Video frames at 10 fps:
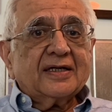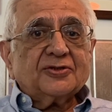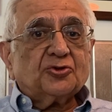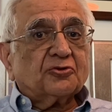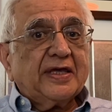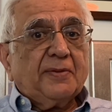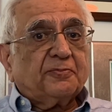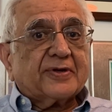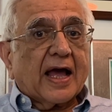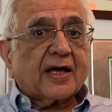to keep
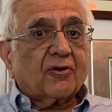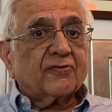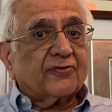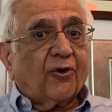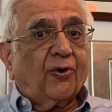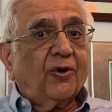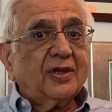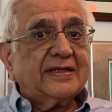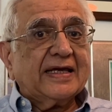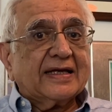track of all
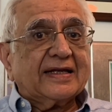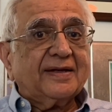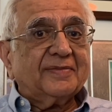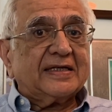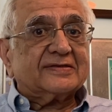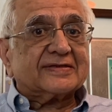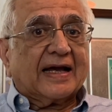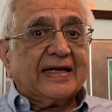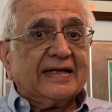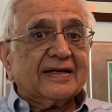the agreements
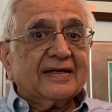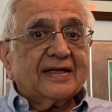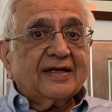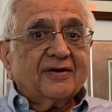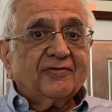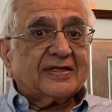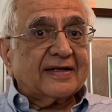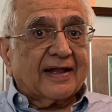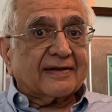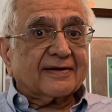signed with
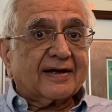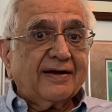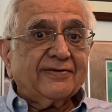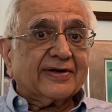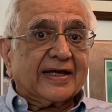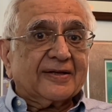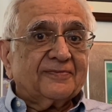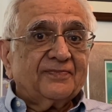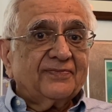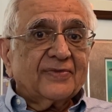another country
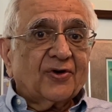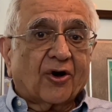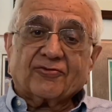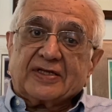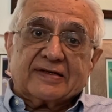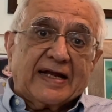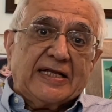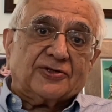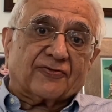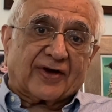or with a range
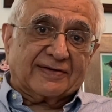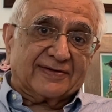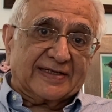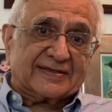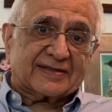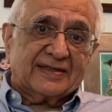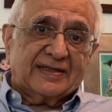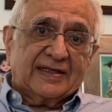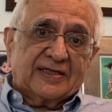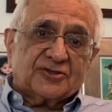of countries.
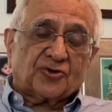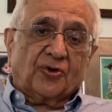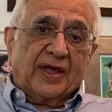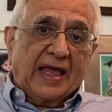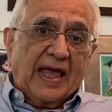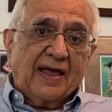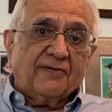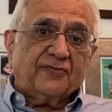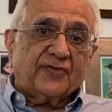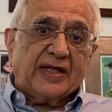So
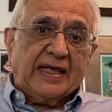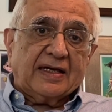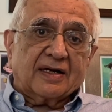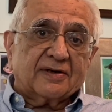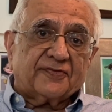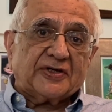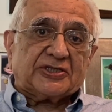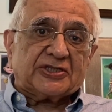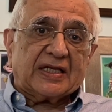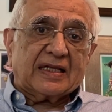every
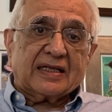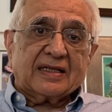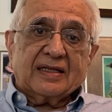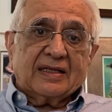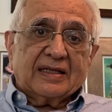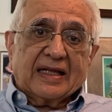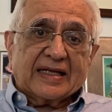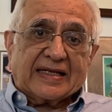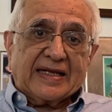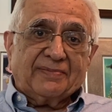official
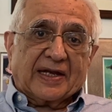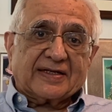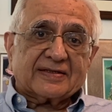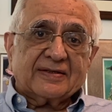agreement